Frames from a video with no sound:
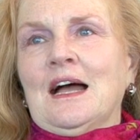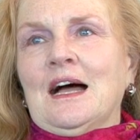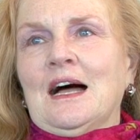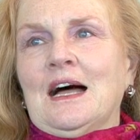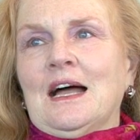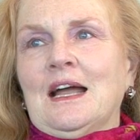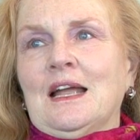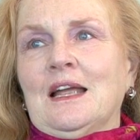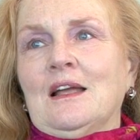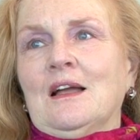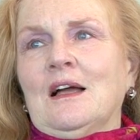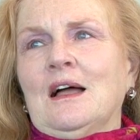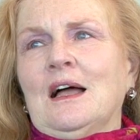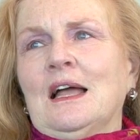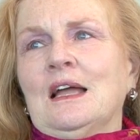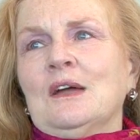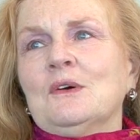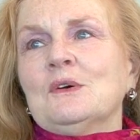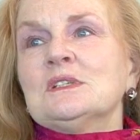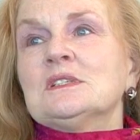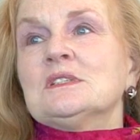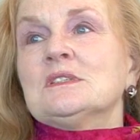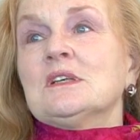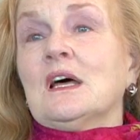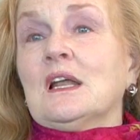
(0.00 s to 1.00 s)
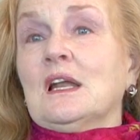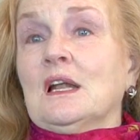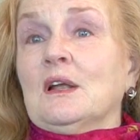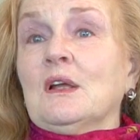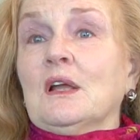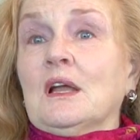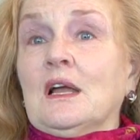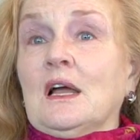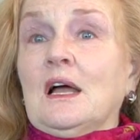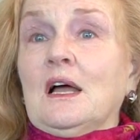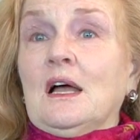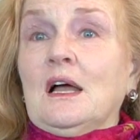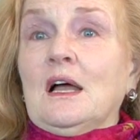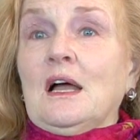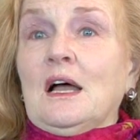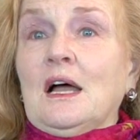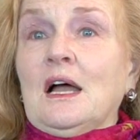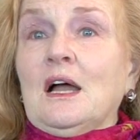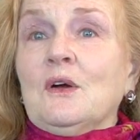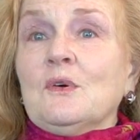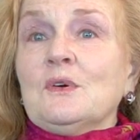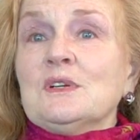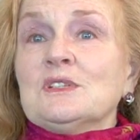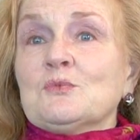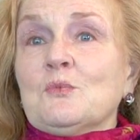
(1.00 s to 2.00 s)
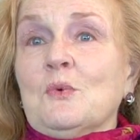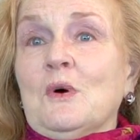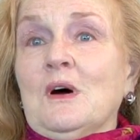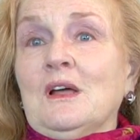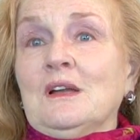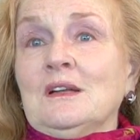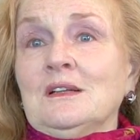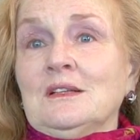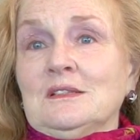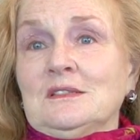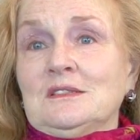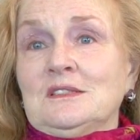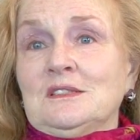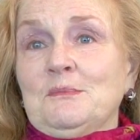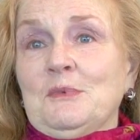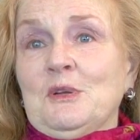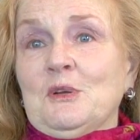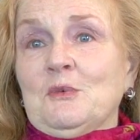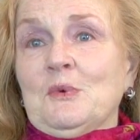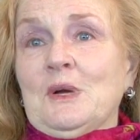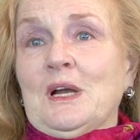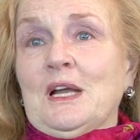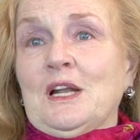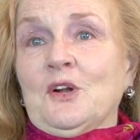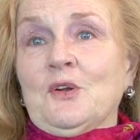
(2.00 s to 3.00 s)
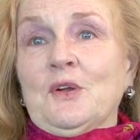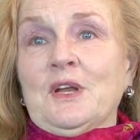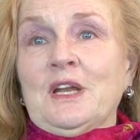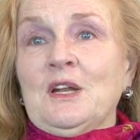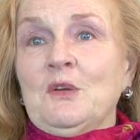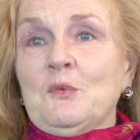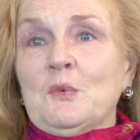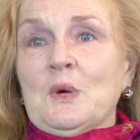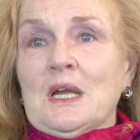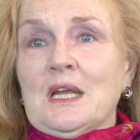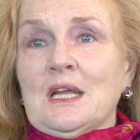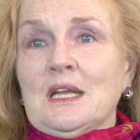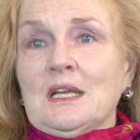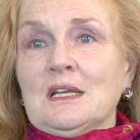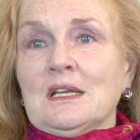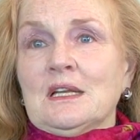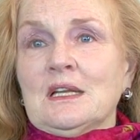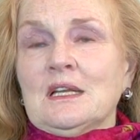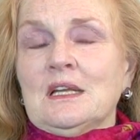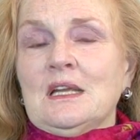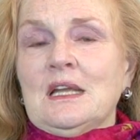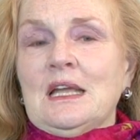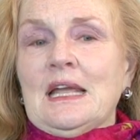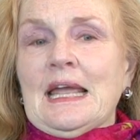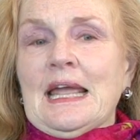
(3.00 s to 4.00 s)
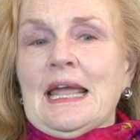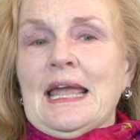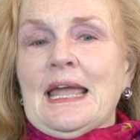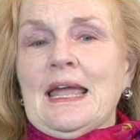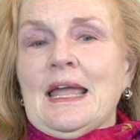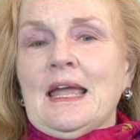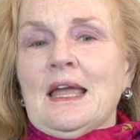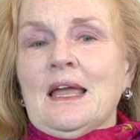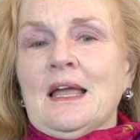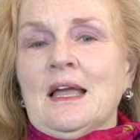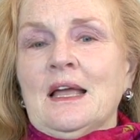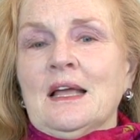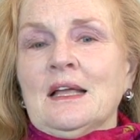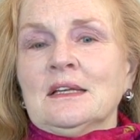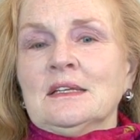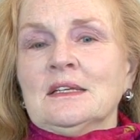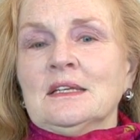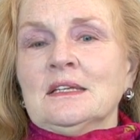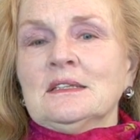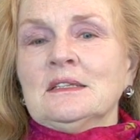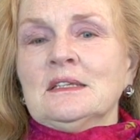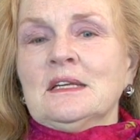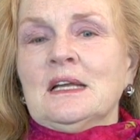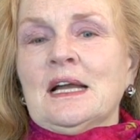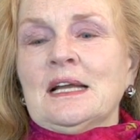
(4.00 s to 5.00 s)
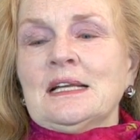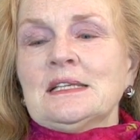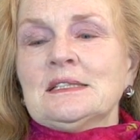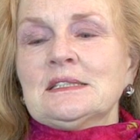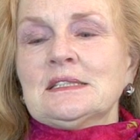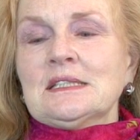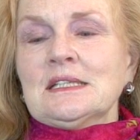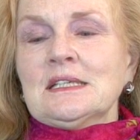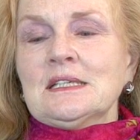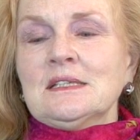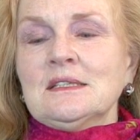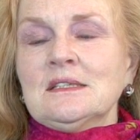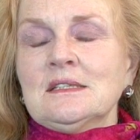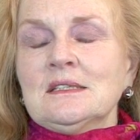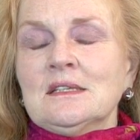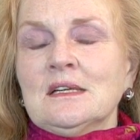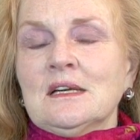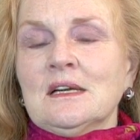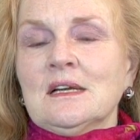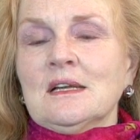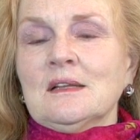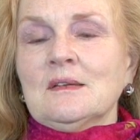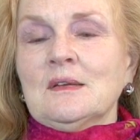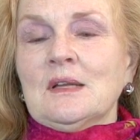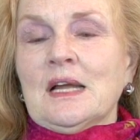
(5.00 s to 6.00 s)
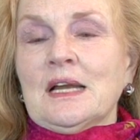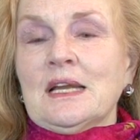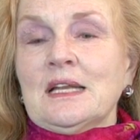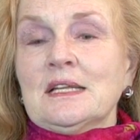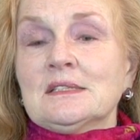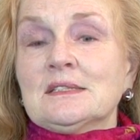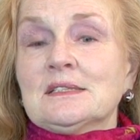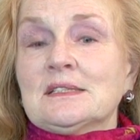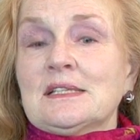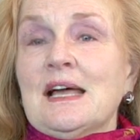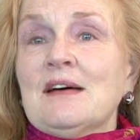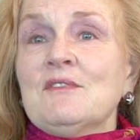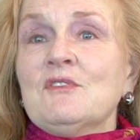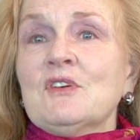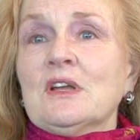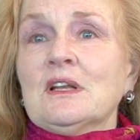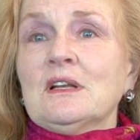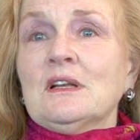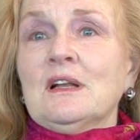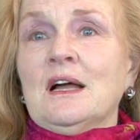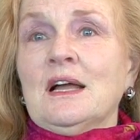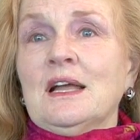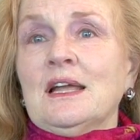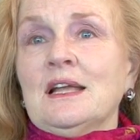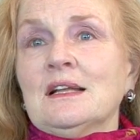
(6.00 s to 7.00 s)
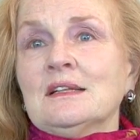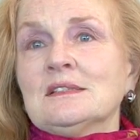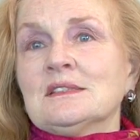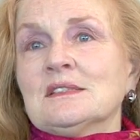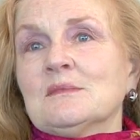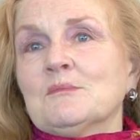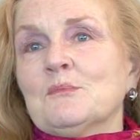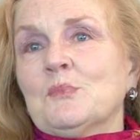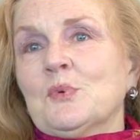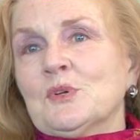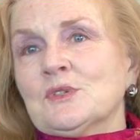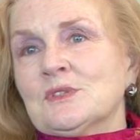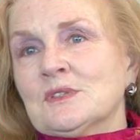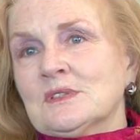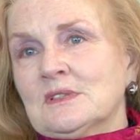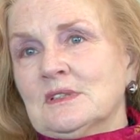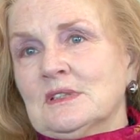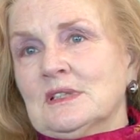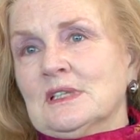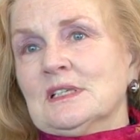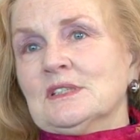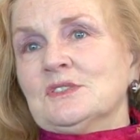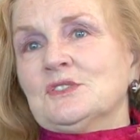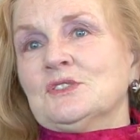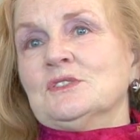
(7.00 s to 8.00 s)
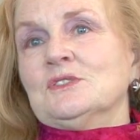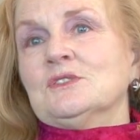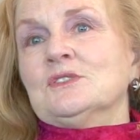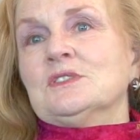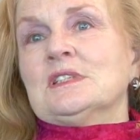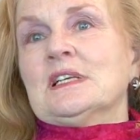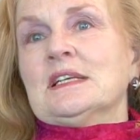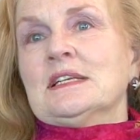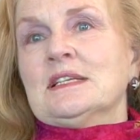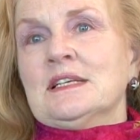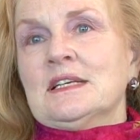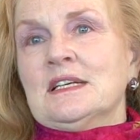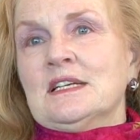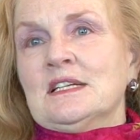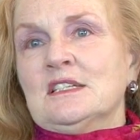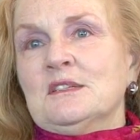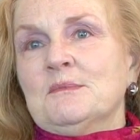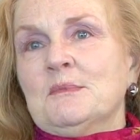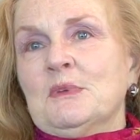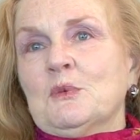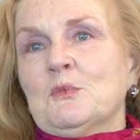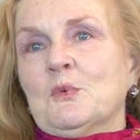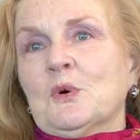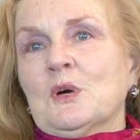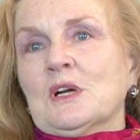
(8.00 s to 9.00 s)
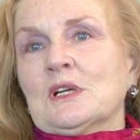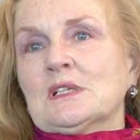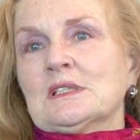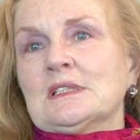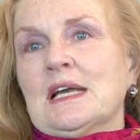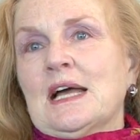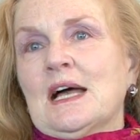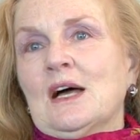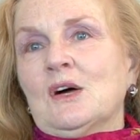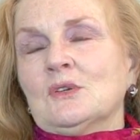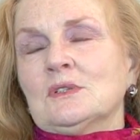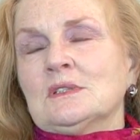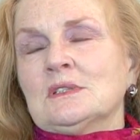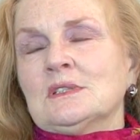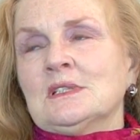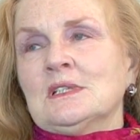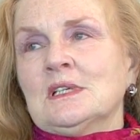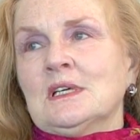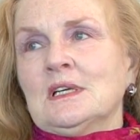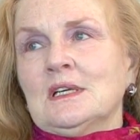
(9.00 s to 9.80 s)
I always thought I always wanted to be a writer anyway. And in 1997, I had some personal issues that needed to be worked out.